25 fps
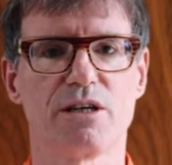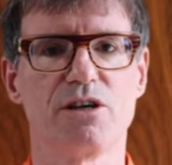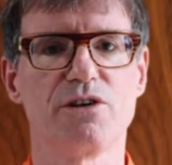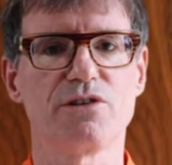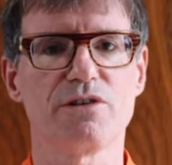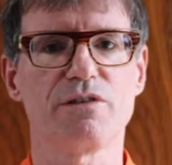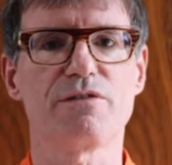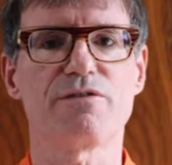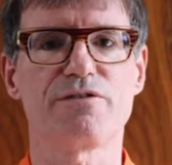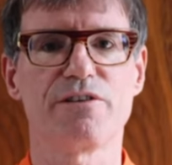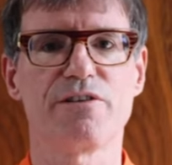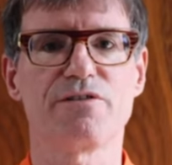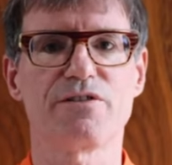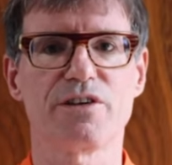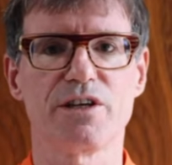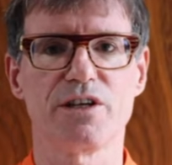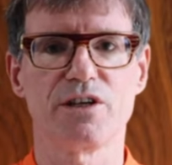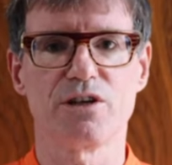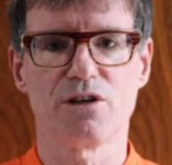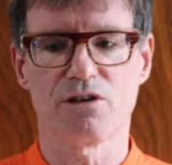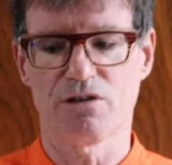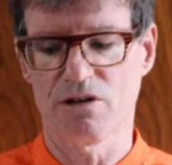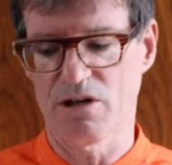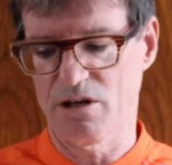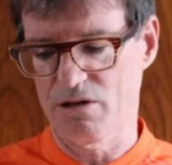At
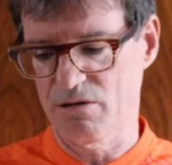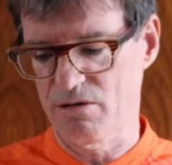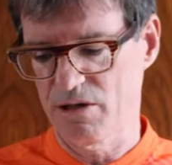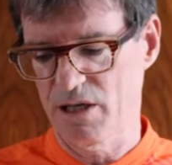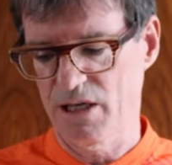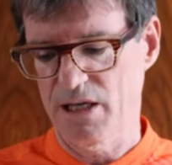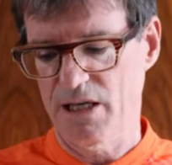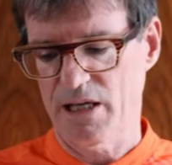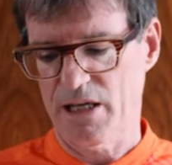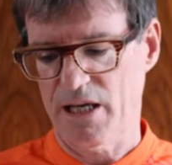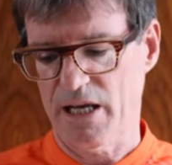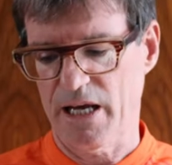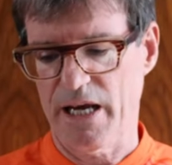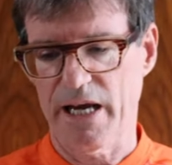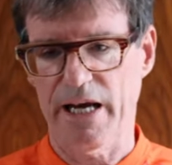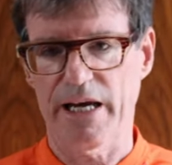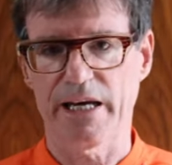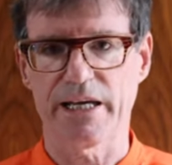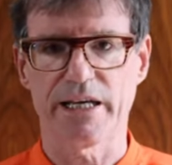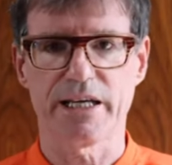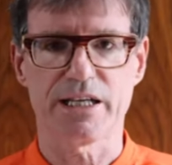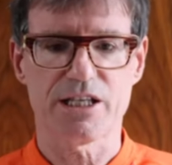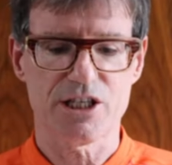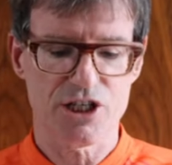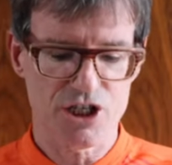€150,
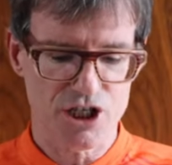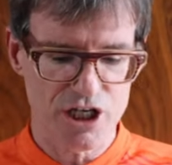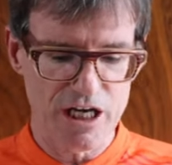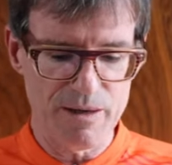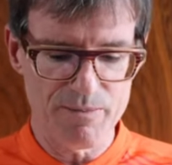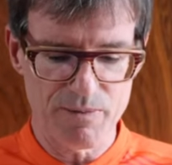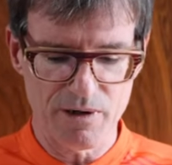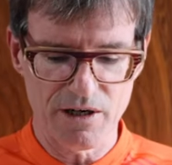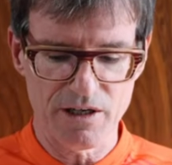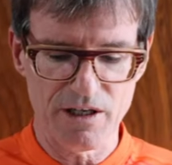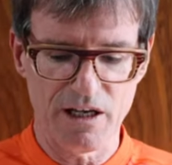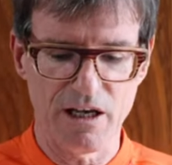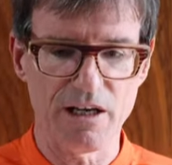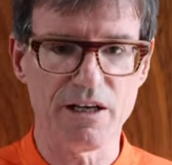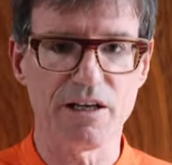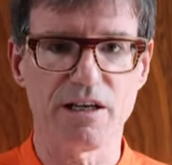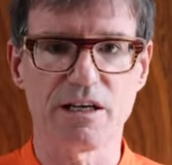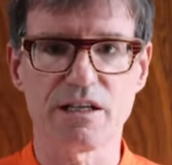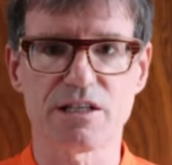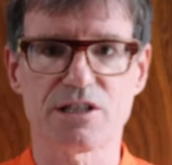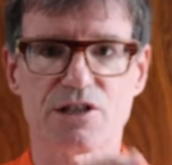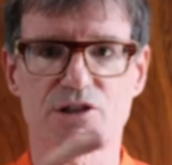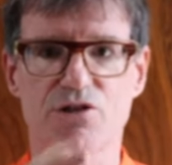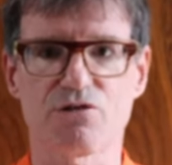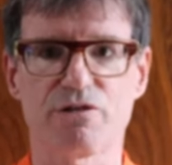it's cheaper than
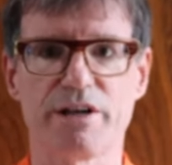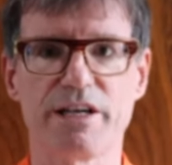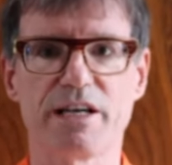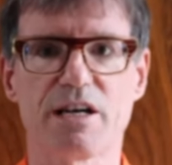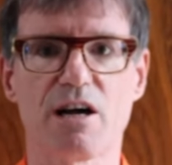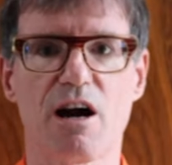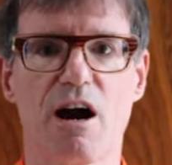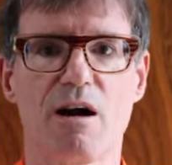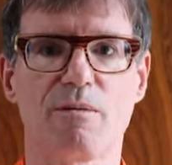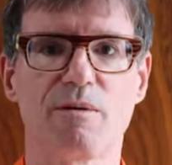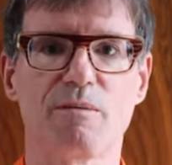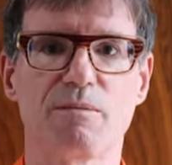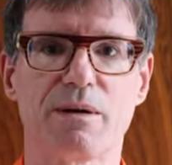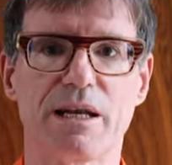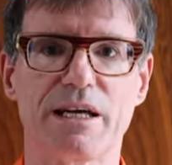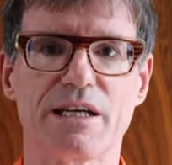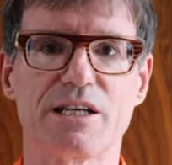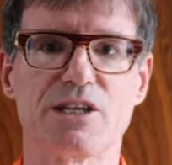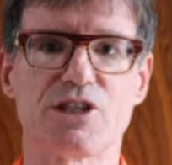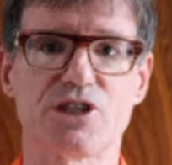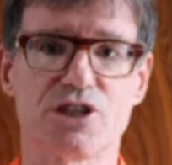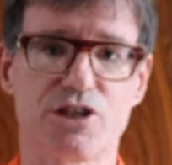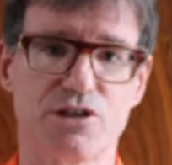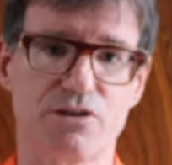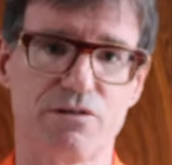these three carbon
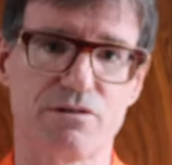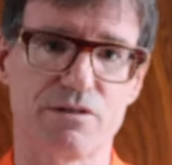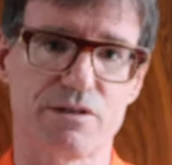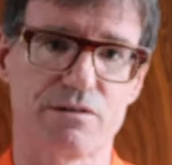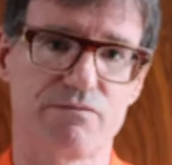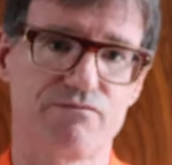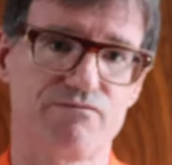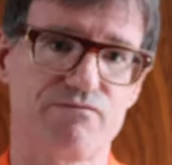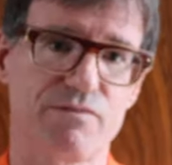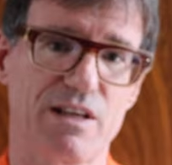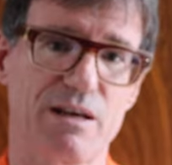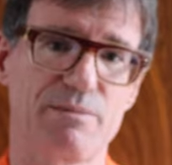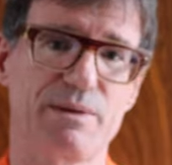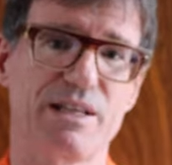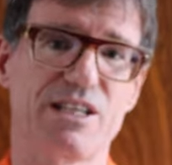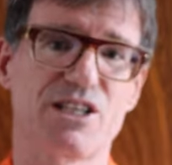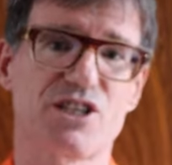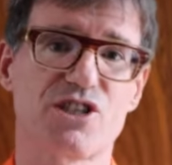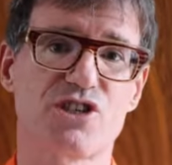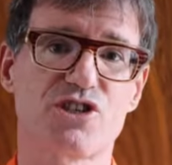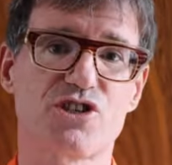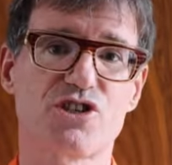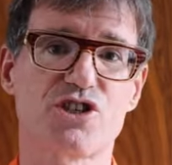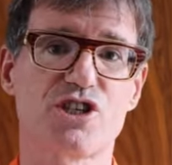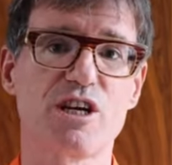plated shoes. I mean,
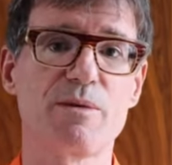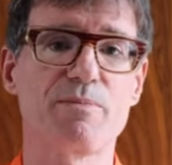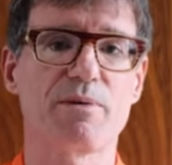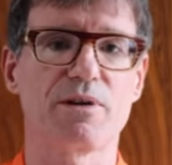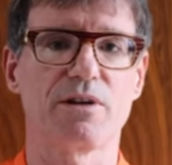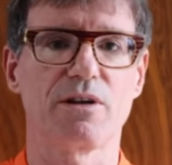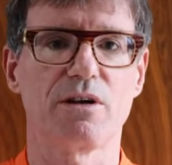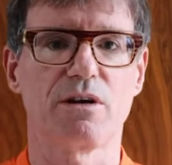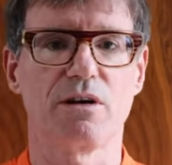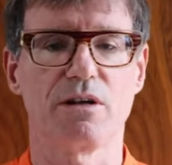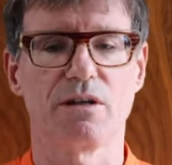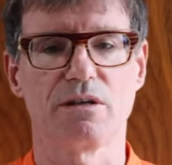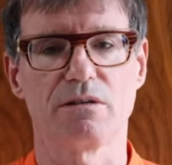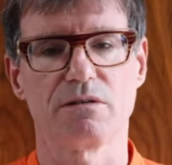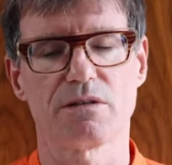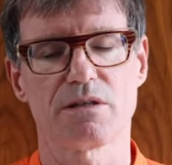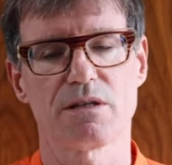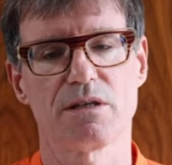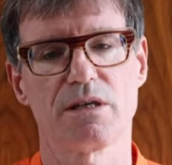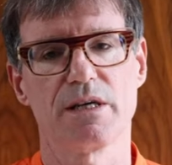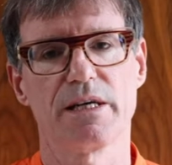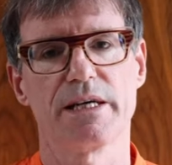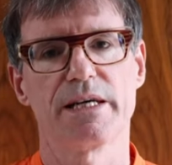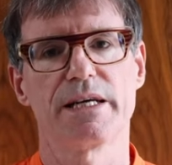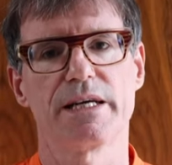it's cheaper than all
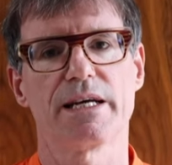those.